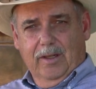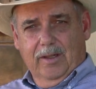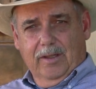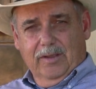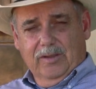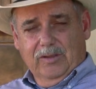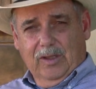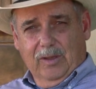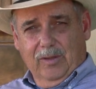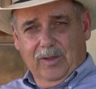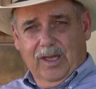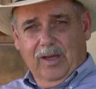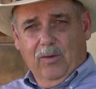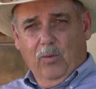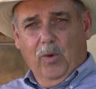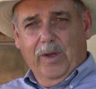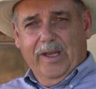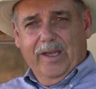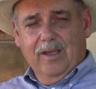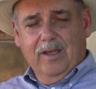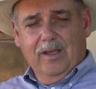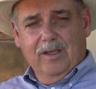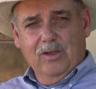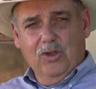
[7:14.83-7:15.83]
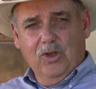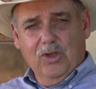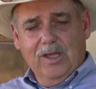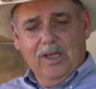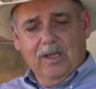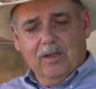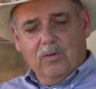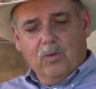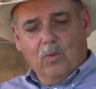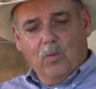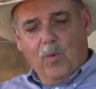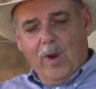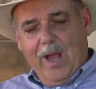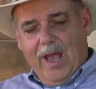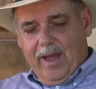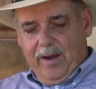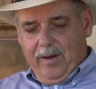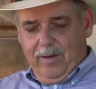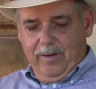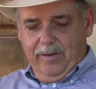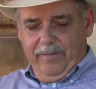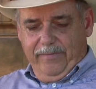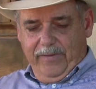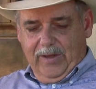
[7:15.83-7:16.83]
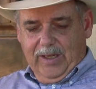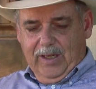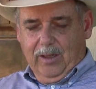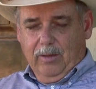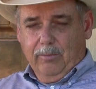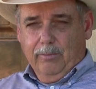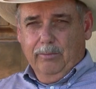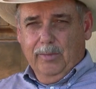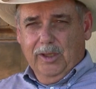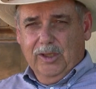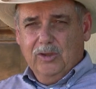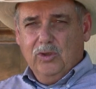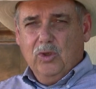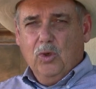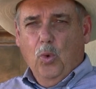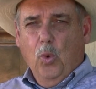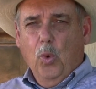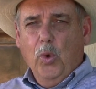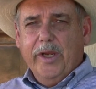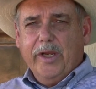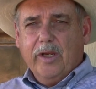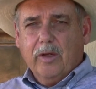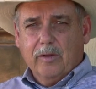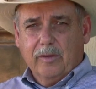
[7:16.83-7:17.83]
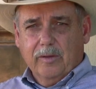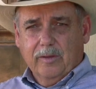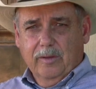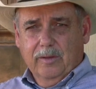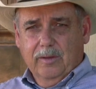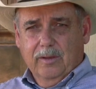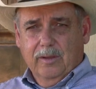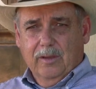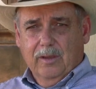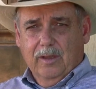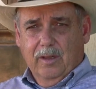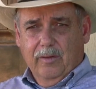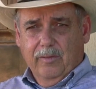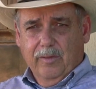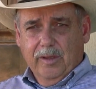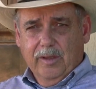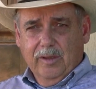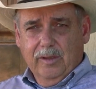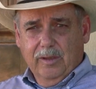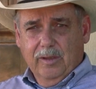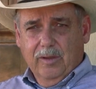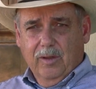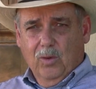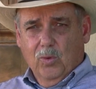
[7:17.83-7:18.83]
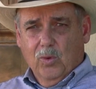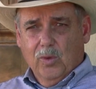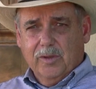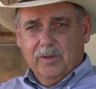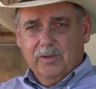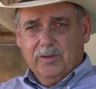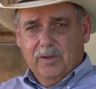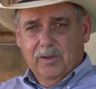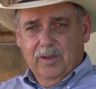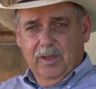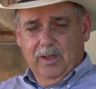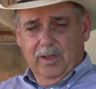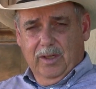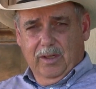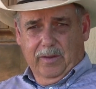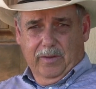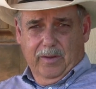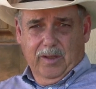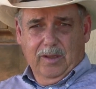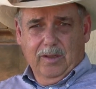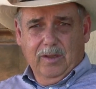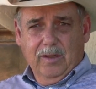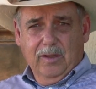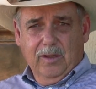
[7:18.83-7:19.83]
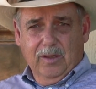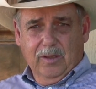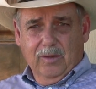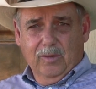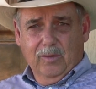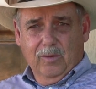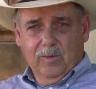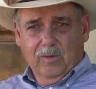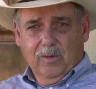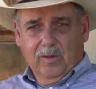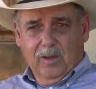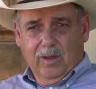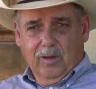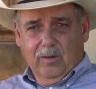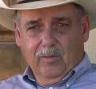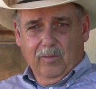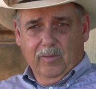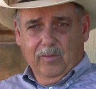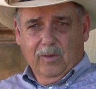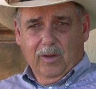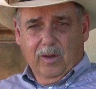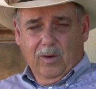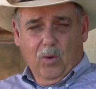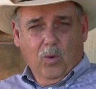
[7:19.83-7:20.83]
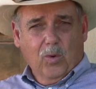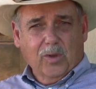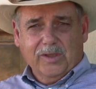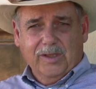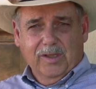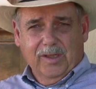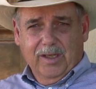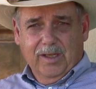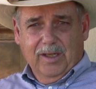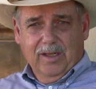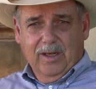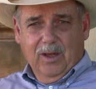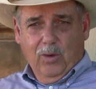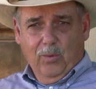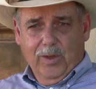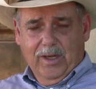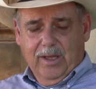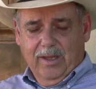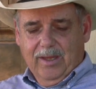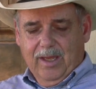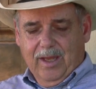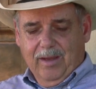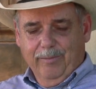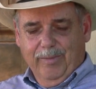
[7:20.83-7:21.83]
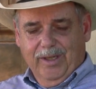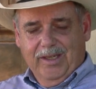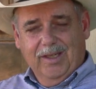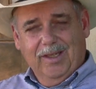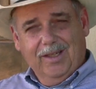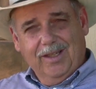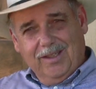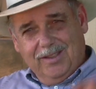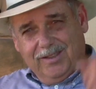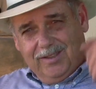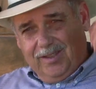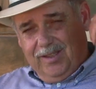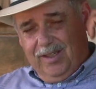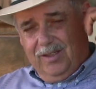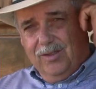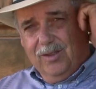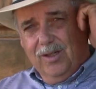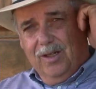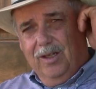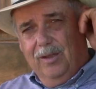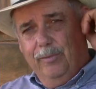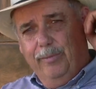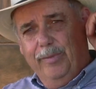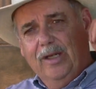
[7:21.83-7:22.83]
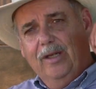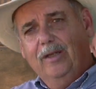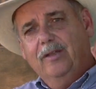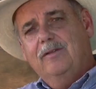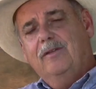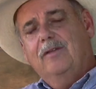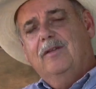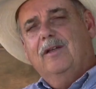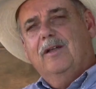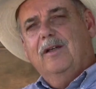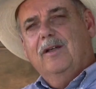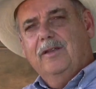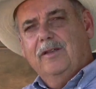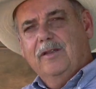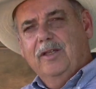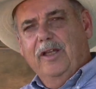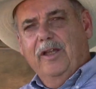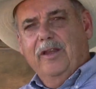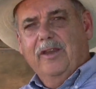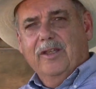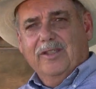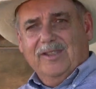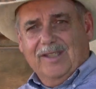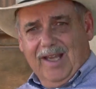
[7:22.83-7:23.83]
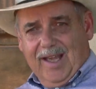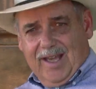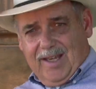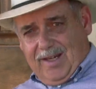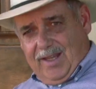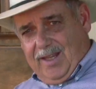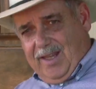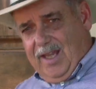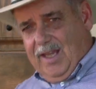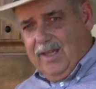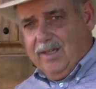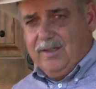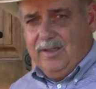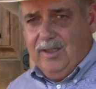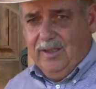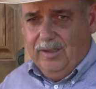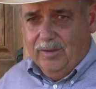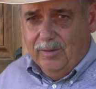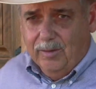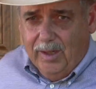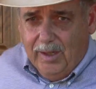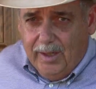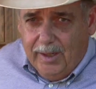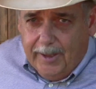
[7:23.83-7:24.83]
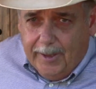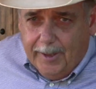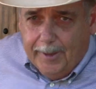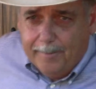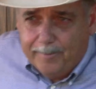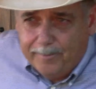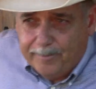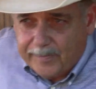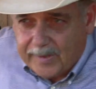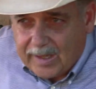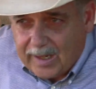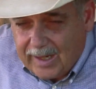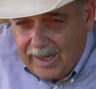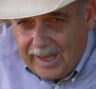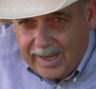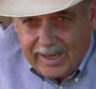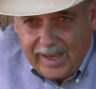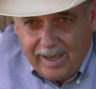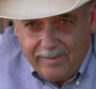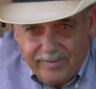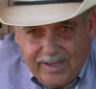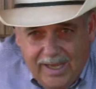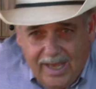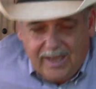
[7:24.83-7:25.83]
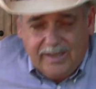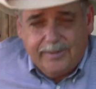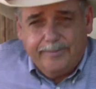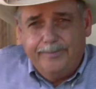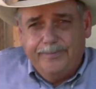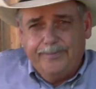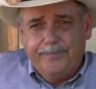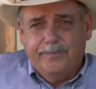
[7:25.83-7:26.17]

So that way, you get the rider developed much quicker on a good horse than you do on a horse that doesn't know anything. But this, there's a little bit of another side to that too. Like I've got